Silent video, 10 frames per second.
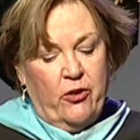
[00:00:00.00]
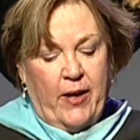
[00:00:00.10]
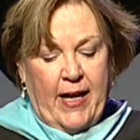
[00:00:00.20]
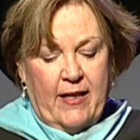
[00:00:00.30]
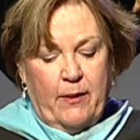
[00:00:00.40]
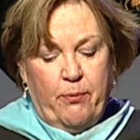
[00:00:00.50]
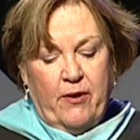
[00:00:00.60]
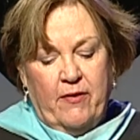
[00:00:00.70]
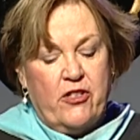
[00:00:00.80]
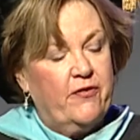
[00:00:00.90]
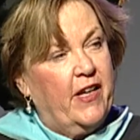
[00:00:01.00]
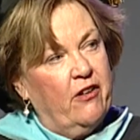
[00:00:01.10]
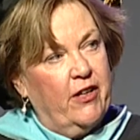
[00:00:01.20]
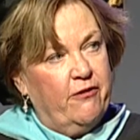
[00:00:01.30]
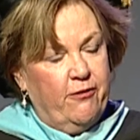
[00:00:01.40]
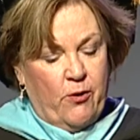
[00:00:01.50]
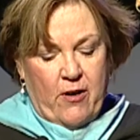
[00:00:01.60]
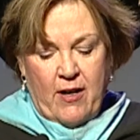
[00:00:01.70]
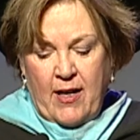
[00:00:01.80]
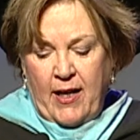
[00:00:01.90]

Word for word: who I had the privilege of caring for